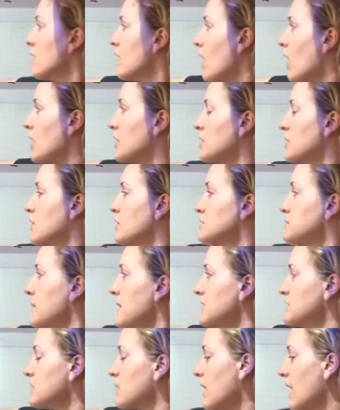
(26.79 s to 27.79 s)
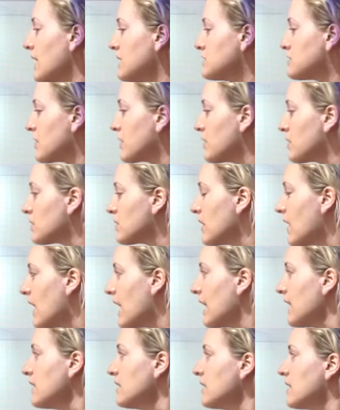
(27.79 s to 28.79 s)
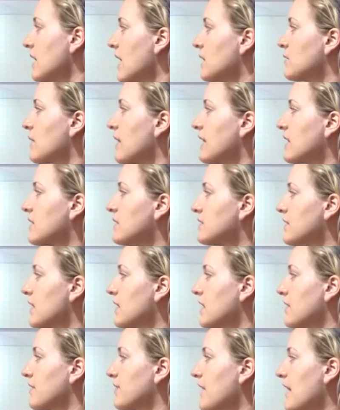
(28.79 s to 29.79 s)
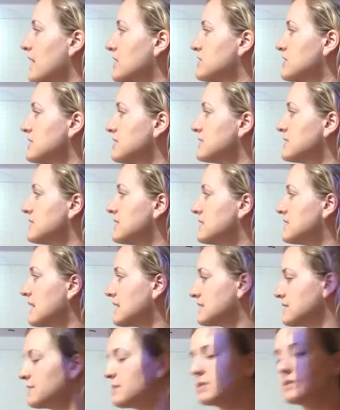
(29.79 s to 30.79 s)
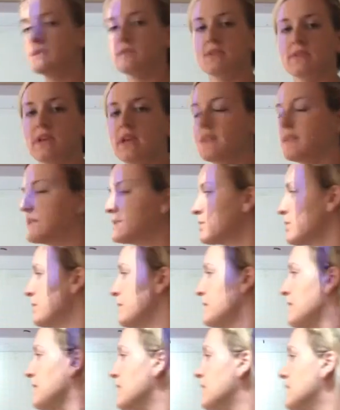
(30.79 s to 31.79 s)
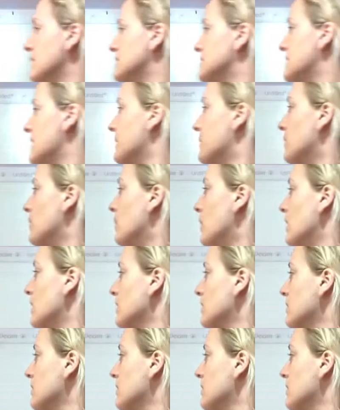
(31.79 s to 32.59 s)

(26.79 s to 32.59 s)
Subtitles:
On your notes page, go ahead and draw your line and write converting fractions to decimals, and this will be example 1.